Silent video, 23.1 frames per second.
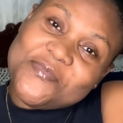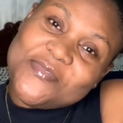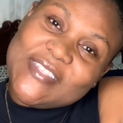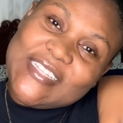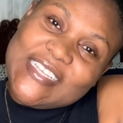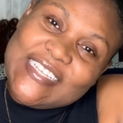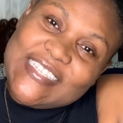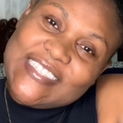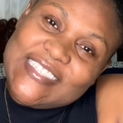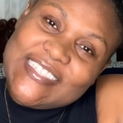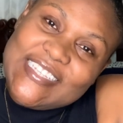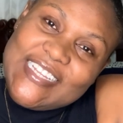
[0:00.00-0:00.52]

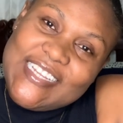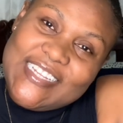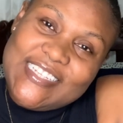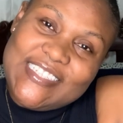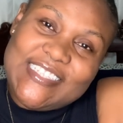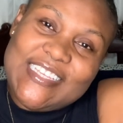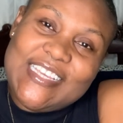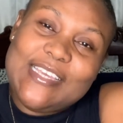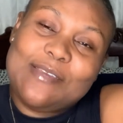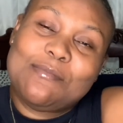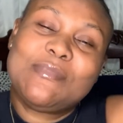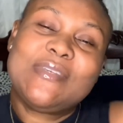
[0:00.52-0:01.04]
that's
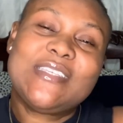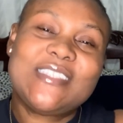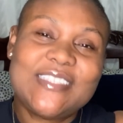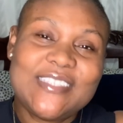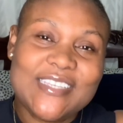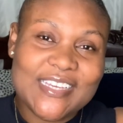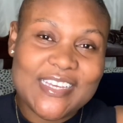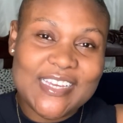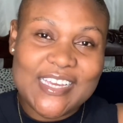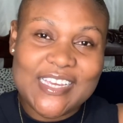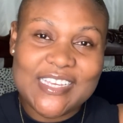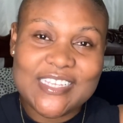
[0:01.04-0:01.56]
that i miss
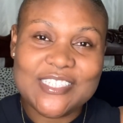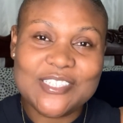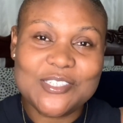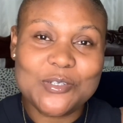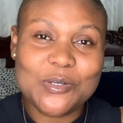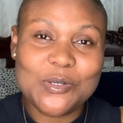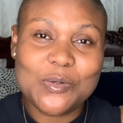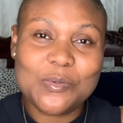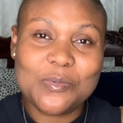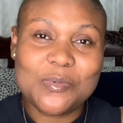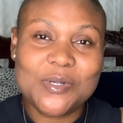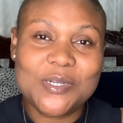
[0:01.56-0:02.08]
you guys
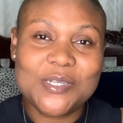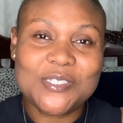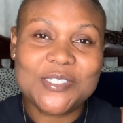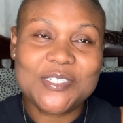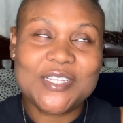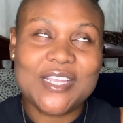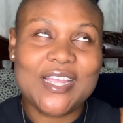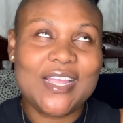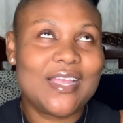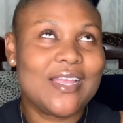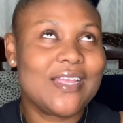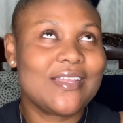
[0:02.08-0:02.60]
so much
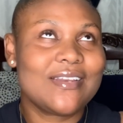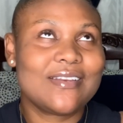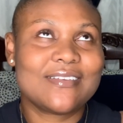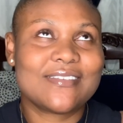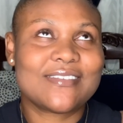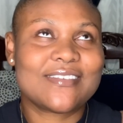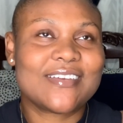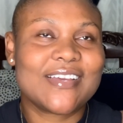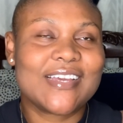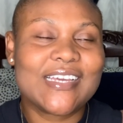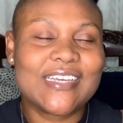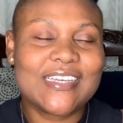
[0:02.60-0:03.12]

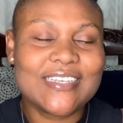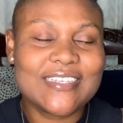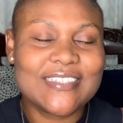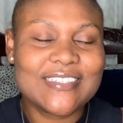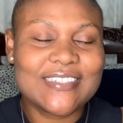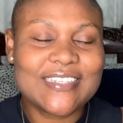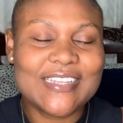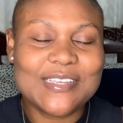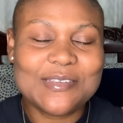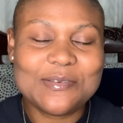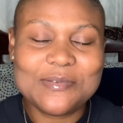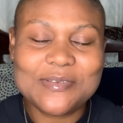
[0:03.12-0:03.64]
and guys
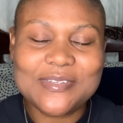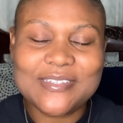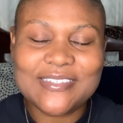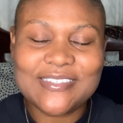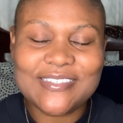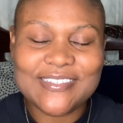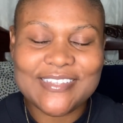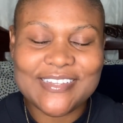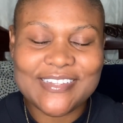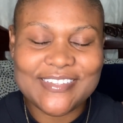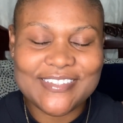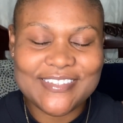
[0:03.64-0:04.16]
let me
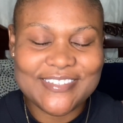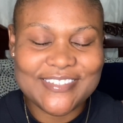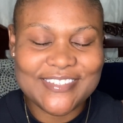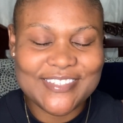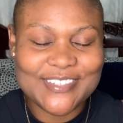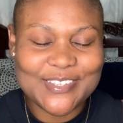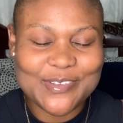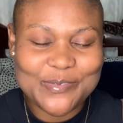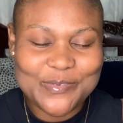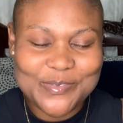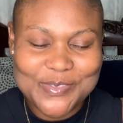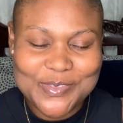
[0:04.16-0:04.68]
tell you
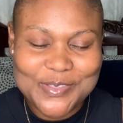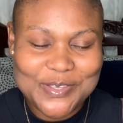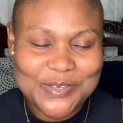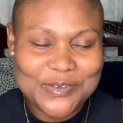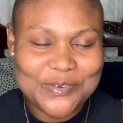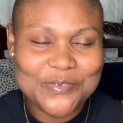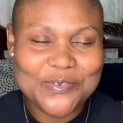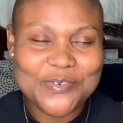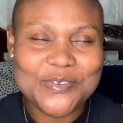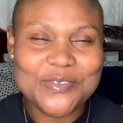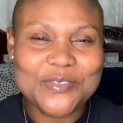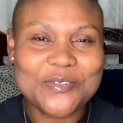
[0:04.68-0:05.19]
something
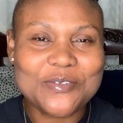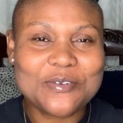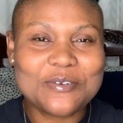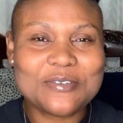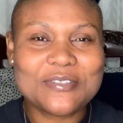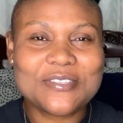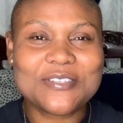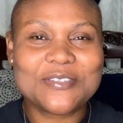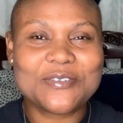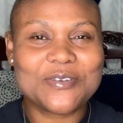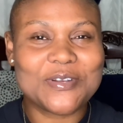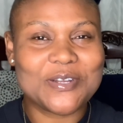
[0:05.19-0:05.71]
for
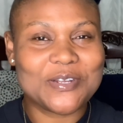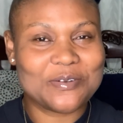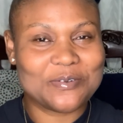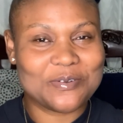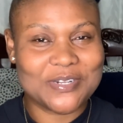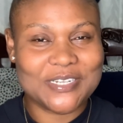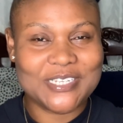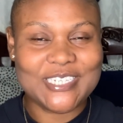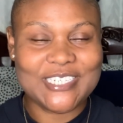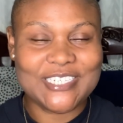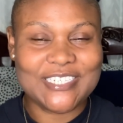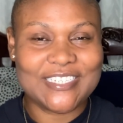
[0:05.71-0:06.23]
those who are
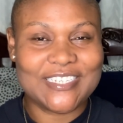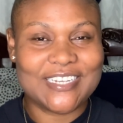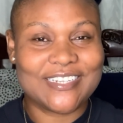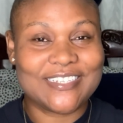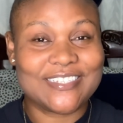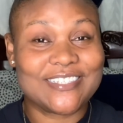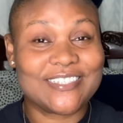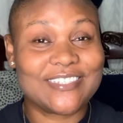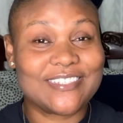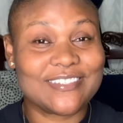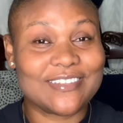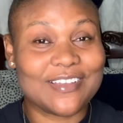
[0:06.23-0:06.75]
watching
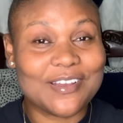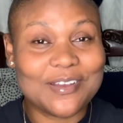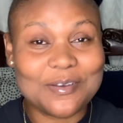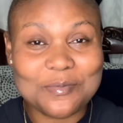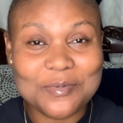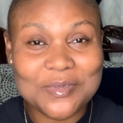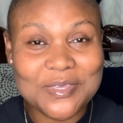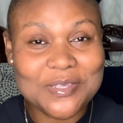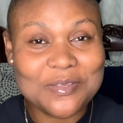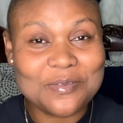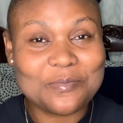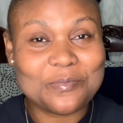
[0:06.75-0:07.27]
that saw
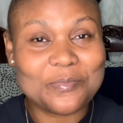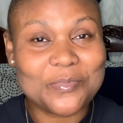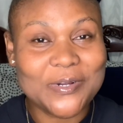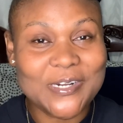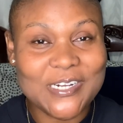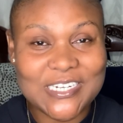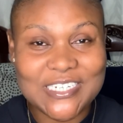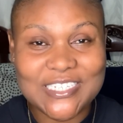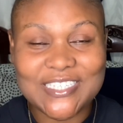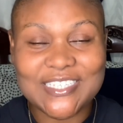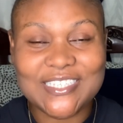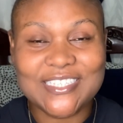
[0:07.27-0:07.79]
me in
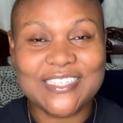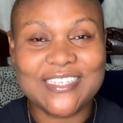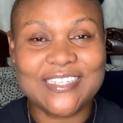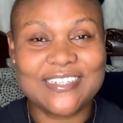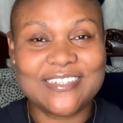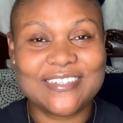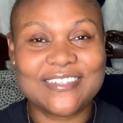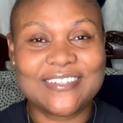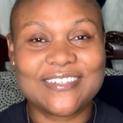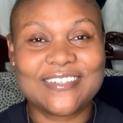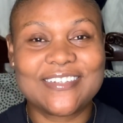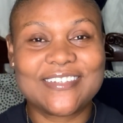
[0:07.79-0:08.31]

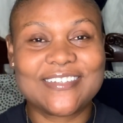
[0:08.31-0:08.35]
person